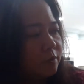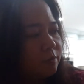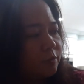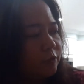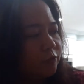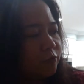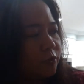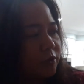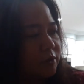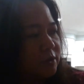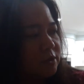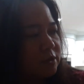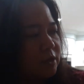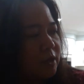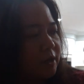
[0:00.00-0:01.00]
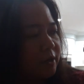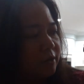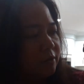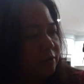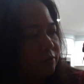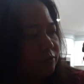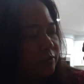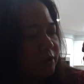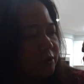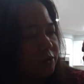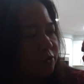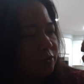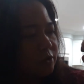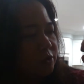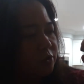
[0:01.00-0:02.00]
before this line, right?
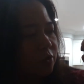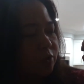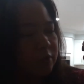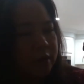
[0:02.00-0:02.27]
So this whole